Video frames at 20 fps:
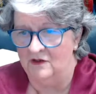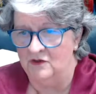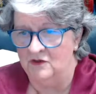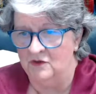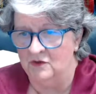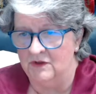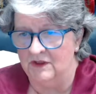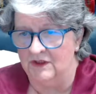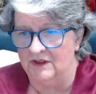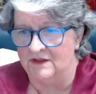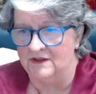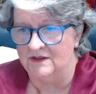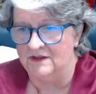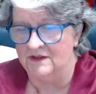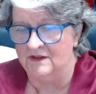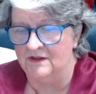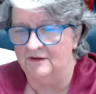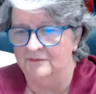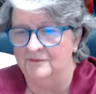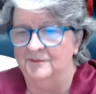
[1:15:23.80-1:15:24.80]
Joyce.
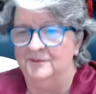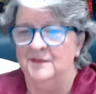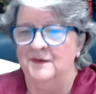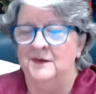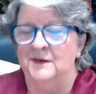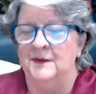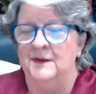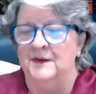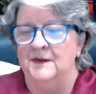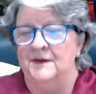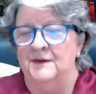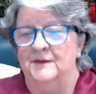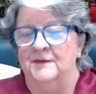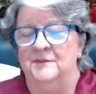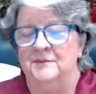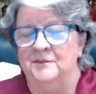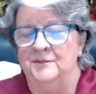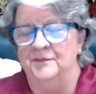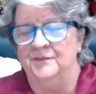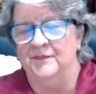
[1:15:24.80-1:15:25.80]

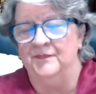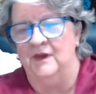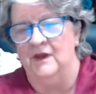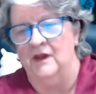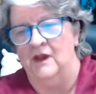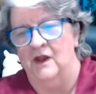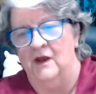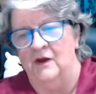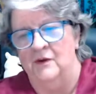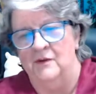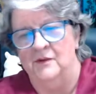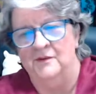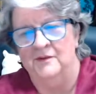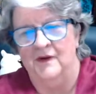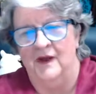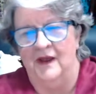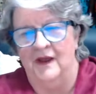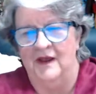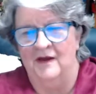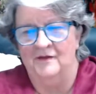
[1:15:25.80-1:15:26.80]
You
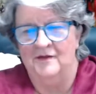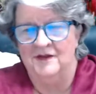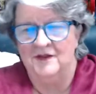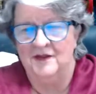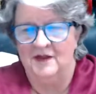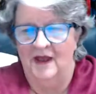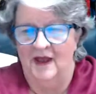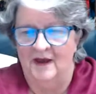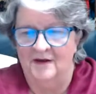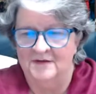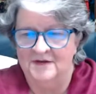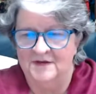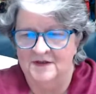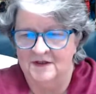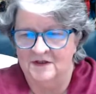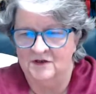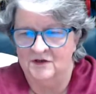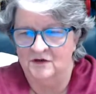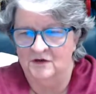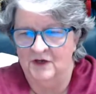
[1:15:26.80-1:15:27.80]
know, I have a
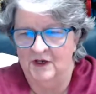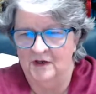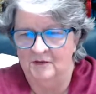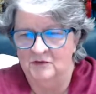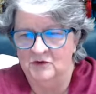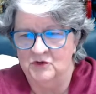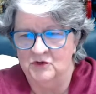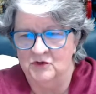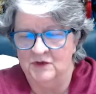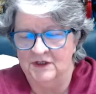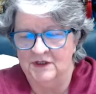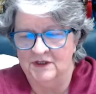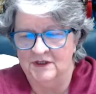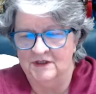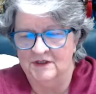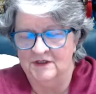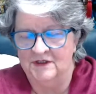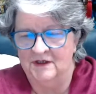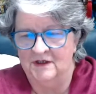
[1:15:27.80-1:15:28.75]
half-sister named Joyce.